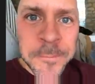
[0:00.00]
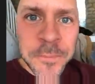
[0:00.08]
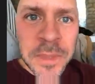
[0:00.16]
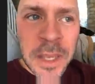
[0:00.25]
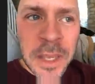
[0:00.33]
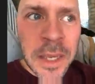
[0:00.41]

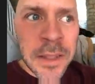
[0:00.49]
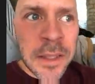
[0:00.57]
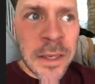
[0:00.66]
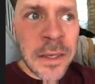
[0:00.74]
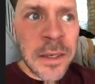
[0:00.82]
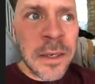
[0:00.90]
And
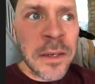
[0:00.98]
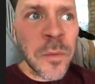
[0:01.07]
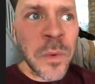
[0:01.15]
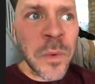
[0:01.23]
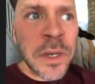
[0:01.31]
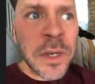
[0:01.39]
then
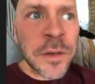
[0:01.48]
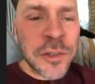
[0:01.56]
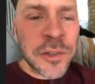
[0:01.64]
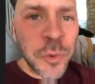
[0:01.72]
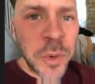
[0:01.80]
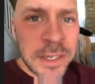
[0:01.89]
when I was
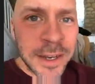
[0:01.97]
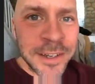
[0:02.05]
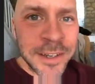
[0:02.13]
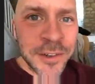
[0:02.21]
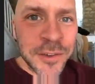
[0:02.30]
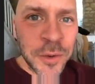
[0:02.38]
29
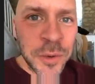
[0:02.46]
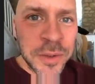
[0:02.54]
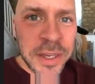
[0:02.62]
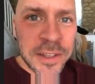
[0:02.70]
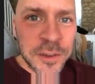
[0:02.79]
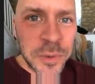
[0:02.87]
years old,
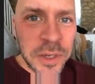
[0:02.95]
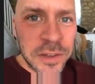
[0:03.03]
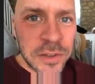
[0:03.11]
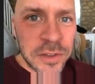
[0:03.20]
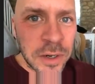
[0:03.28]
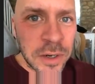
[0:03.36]
that's when I
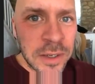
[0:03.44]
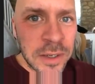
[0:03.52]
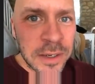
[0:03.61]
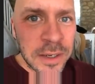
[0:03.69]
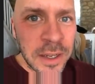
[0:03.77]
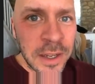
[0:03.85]
started
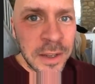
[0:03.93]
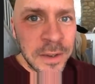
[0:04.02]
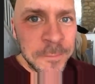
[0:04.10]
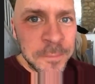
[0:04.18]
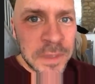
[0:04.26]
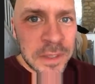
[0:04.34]

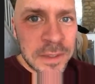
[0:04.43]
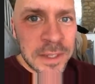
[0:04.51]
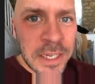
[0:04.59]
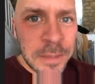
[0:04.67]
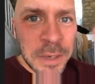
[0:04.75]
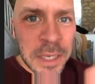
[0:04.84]
CD
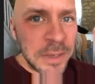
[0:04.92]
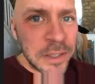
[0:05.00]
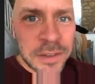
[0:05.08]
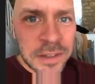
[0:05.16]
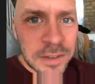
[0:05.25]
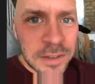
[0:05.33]
Baby
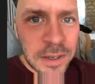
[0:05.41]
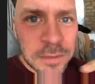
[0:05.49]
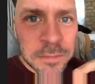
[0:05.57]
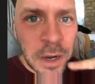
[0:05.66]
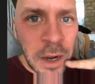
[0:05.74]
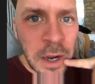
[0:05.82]
just as a
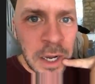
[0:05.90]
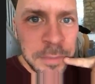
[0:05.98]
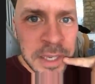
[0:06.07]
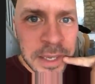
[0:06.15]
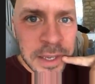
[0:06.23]
hobby.